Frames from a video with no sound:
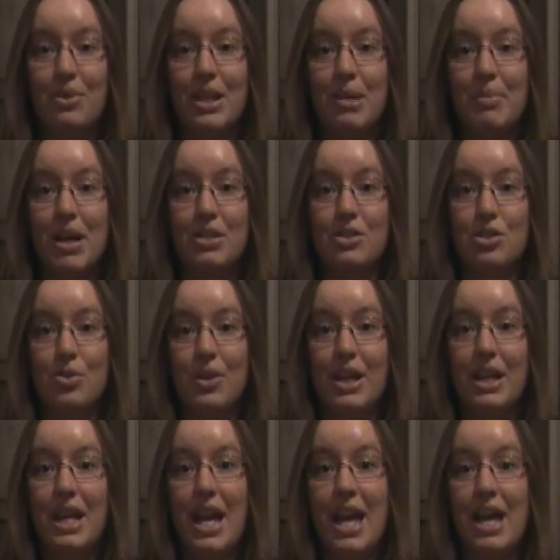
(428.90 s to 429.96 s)
him on
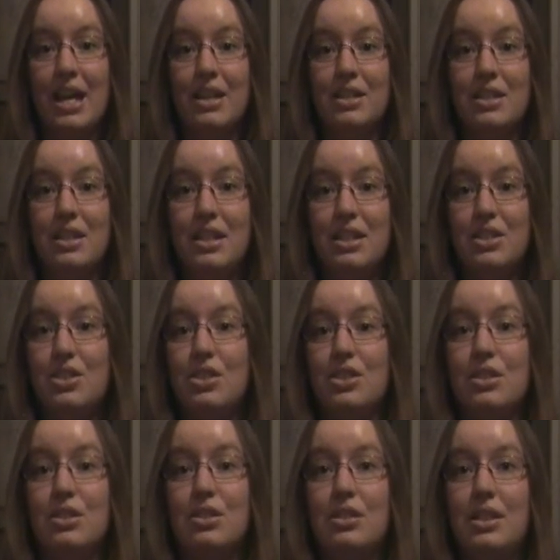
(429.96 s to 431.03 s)
screen, and he
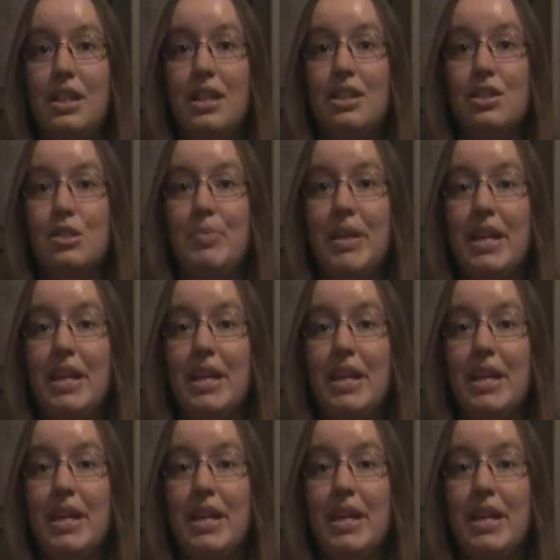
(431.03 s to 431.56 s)
just